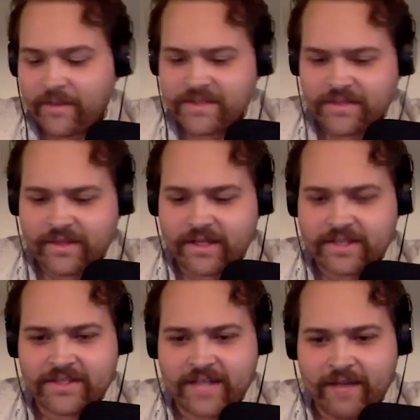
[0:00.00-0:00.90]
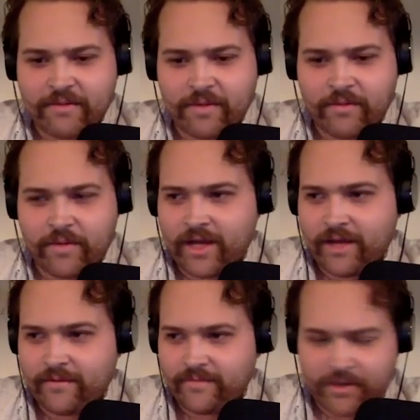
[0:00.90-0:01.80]
the thing that astounded me when
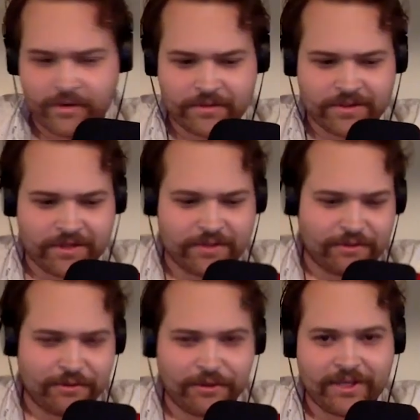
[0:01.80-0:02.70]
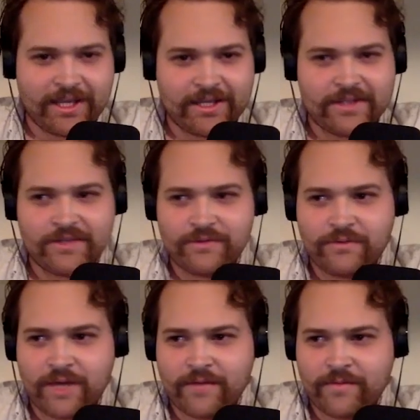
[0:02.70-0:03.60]
my co-host and I started looking into